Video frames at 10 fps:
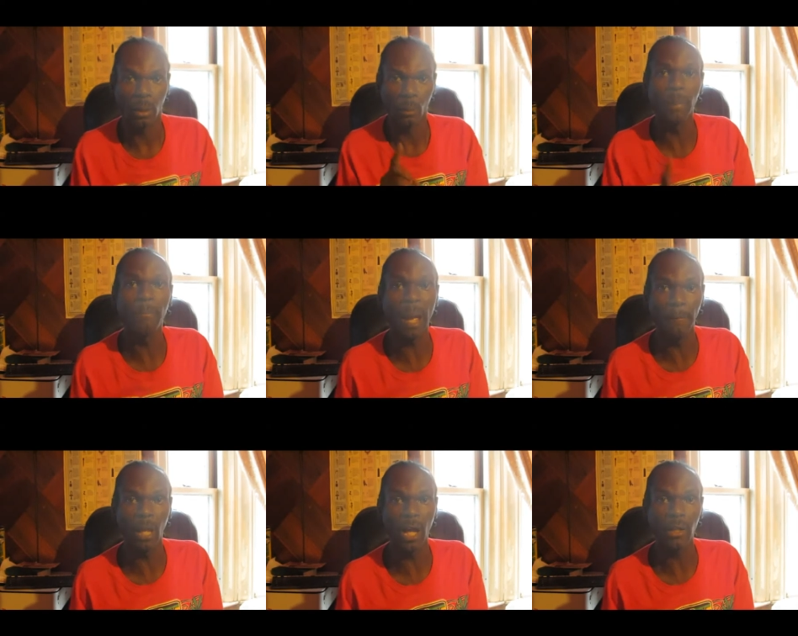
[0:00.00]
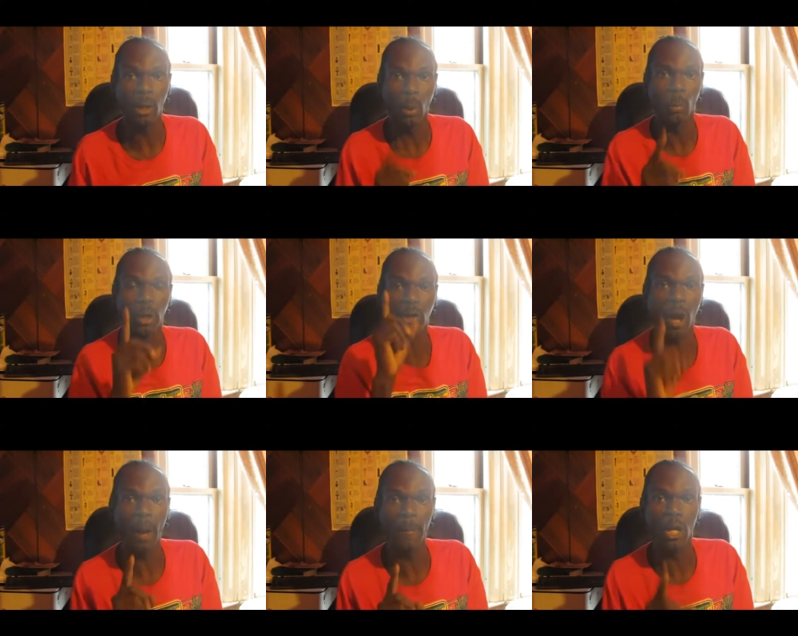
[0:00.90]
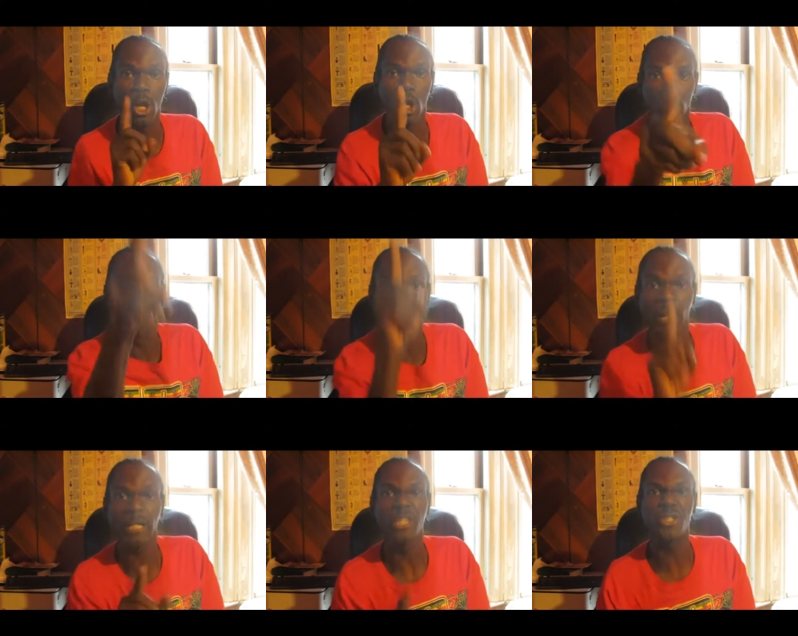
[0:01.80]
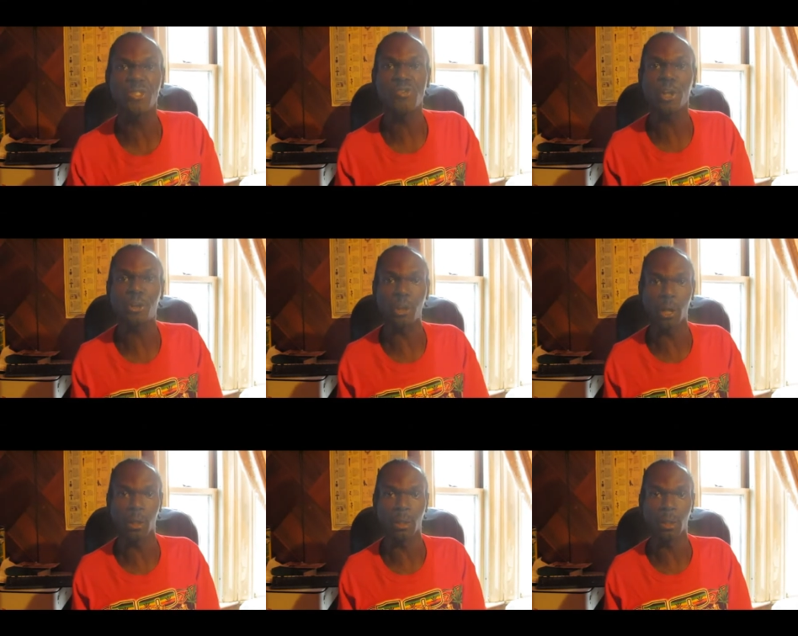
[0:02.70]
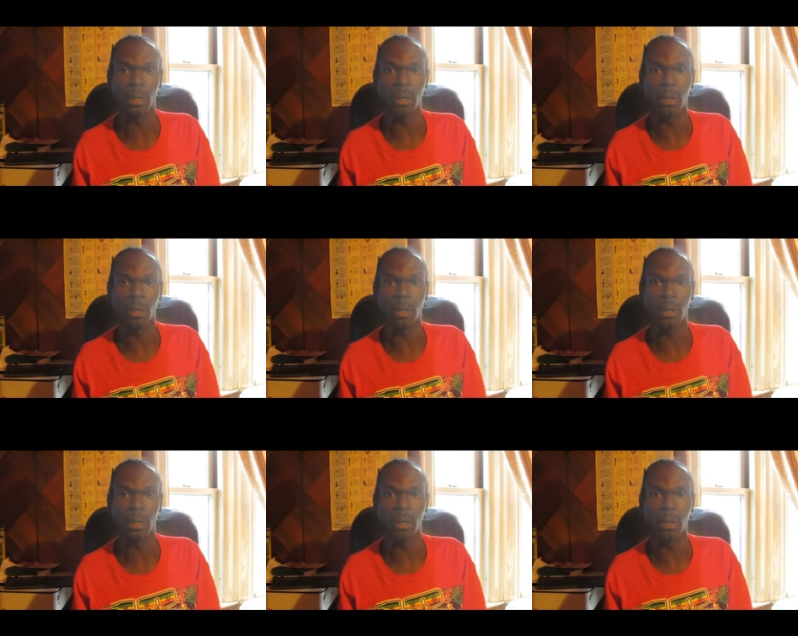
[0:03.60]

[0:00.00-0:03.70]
With my blood will come your destruction.